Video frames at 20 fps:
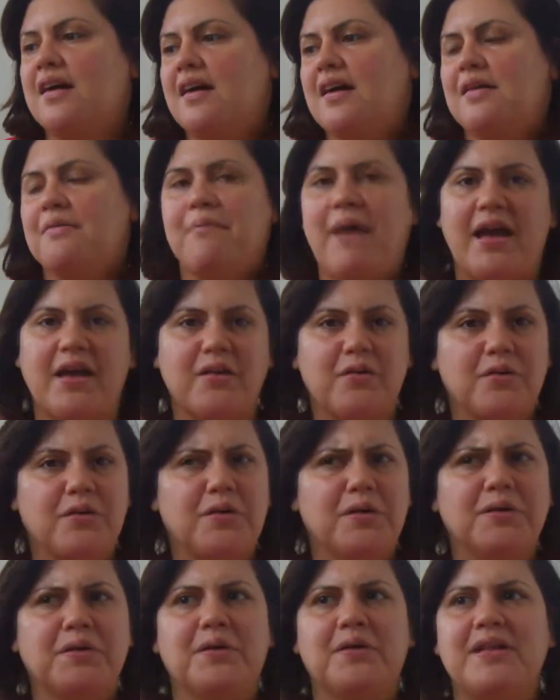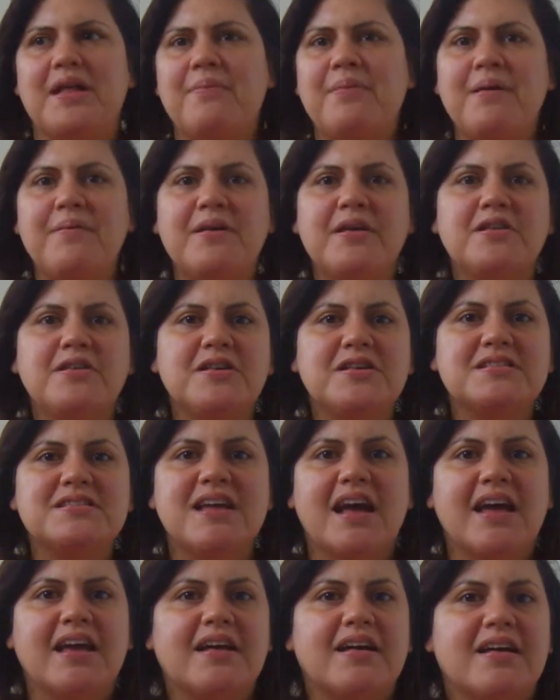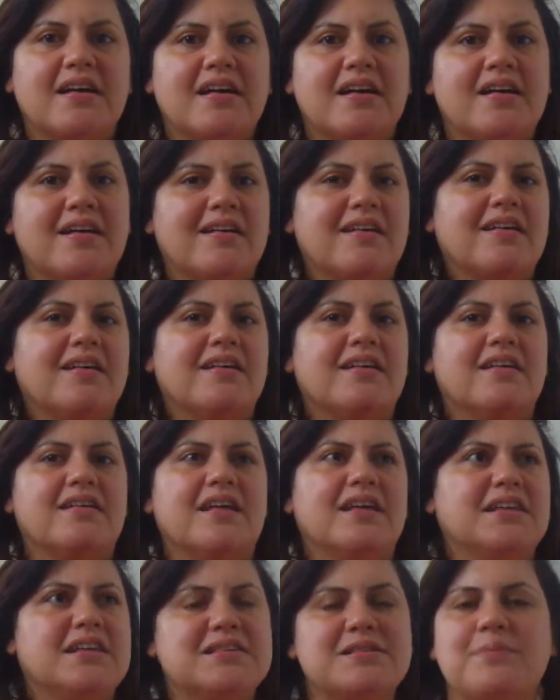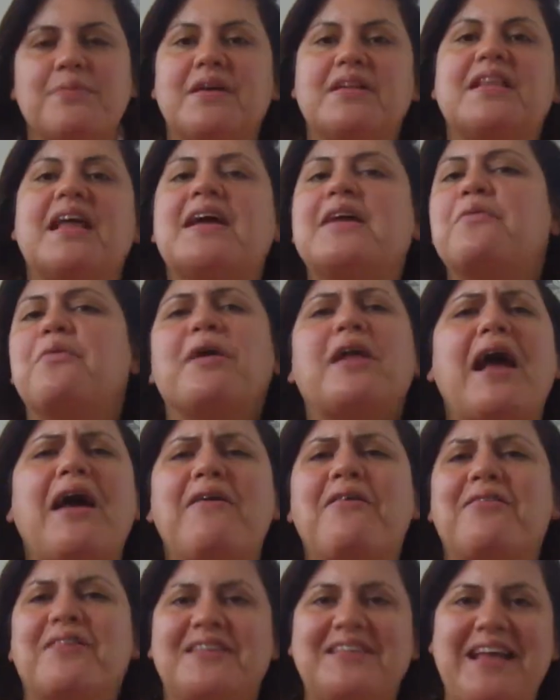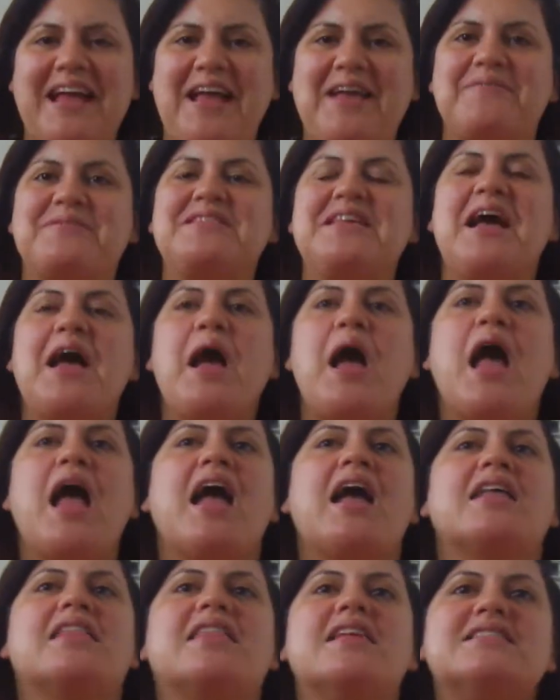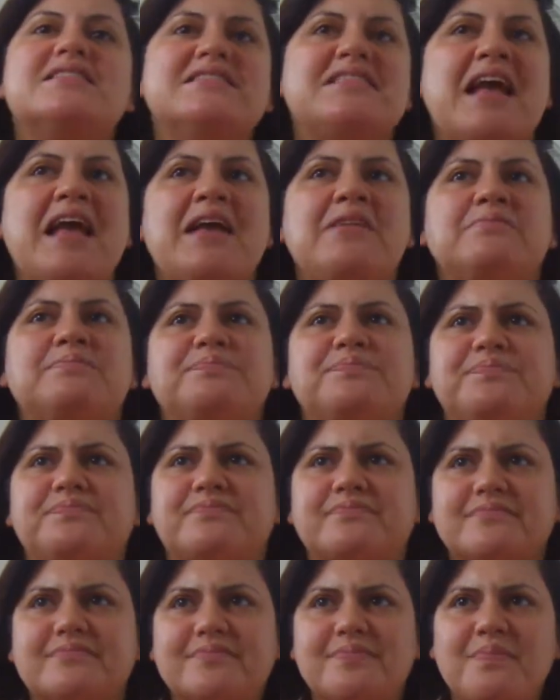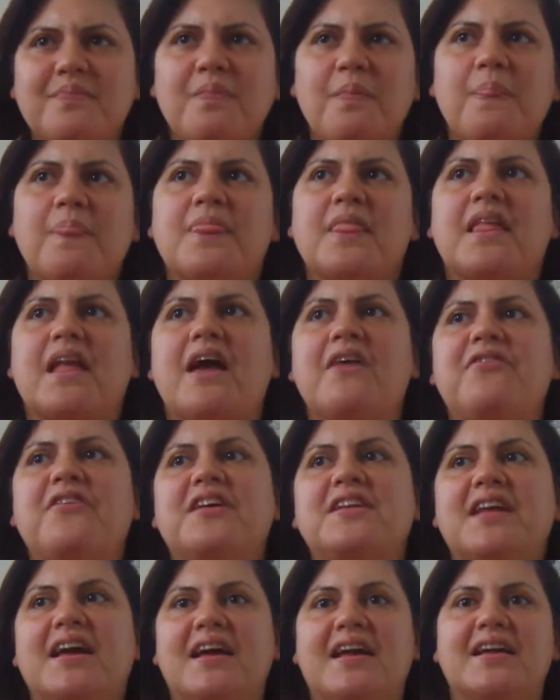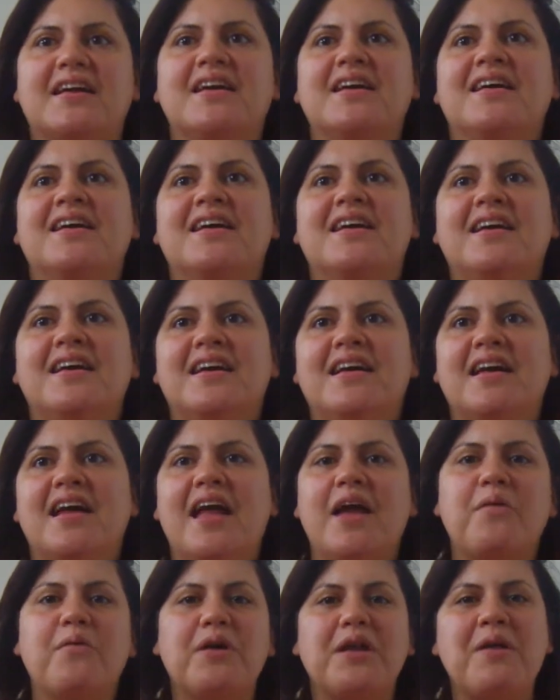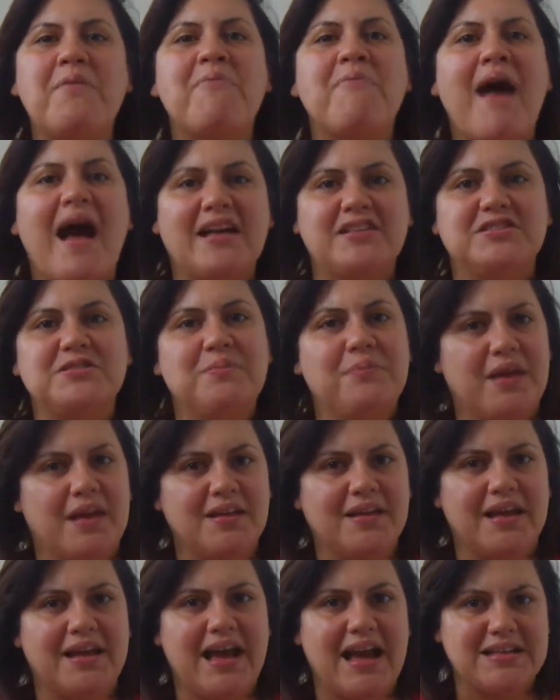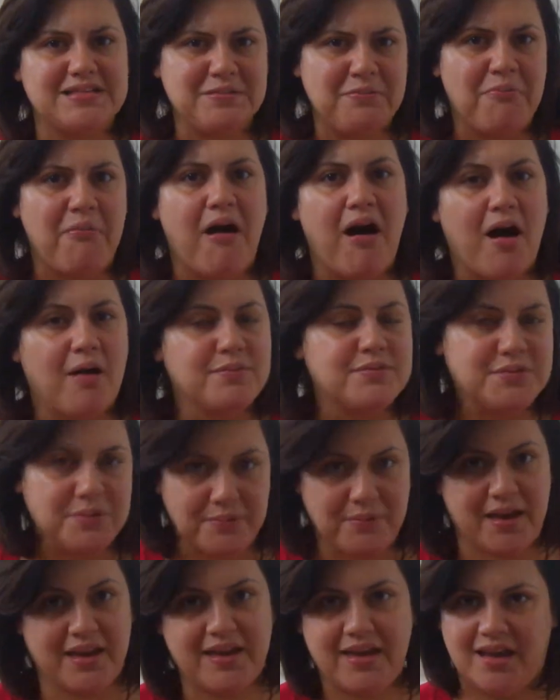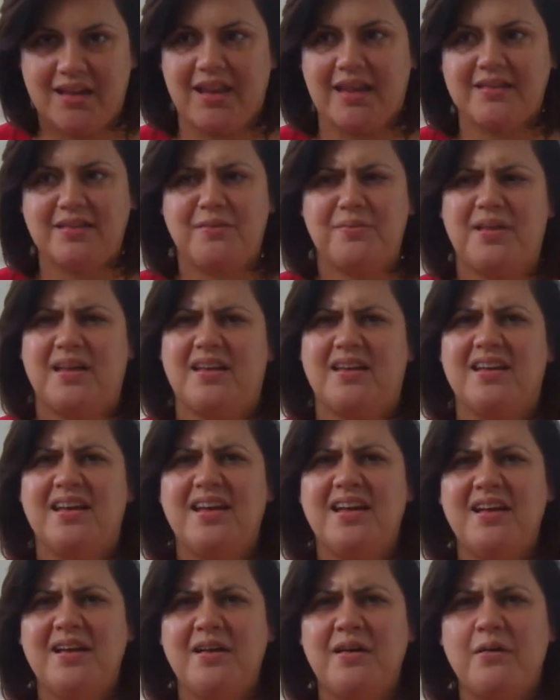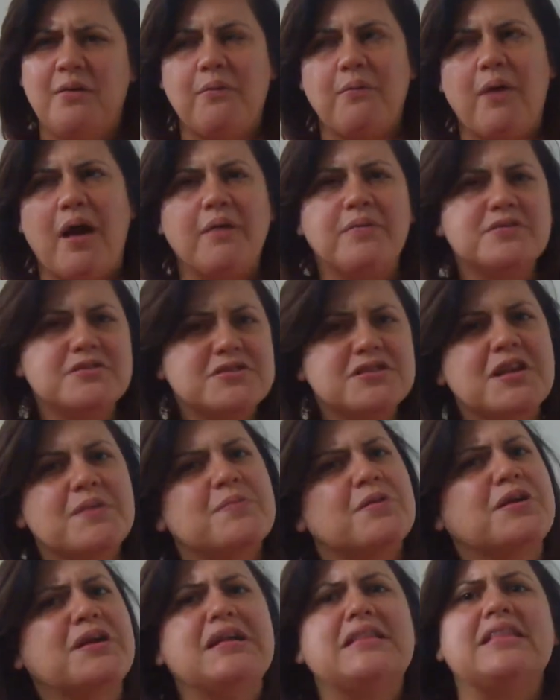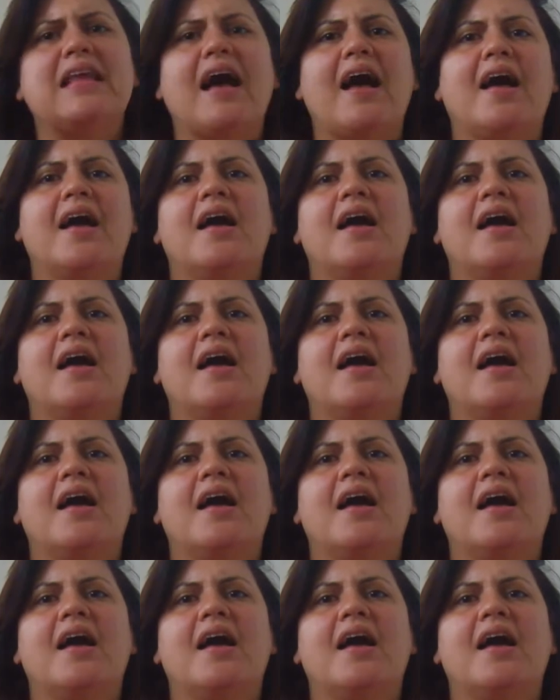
Michael, or that baby looks like Elizabeth, like whatever names. This name, I feel like it wouldn't match me, like as a mom to my kid. Like, they're like, why would you name your kid that?